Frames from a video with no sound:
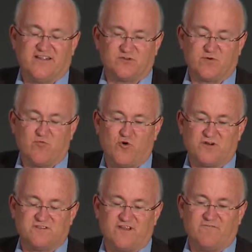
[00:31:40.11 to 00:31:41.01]
this
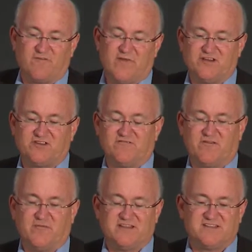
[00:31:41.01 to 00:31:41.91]
reports information
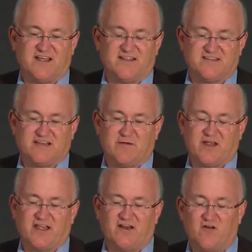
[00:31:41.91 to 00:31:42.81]
from inside the
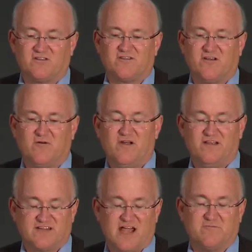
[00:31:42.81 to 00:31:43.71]
stomach. It also
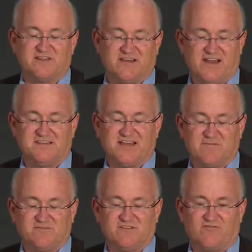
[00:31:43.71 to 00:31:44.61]
times and date
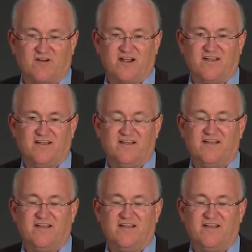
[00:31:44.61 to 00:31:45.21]
stamps the drug.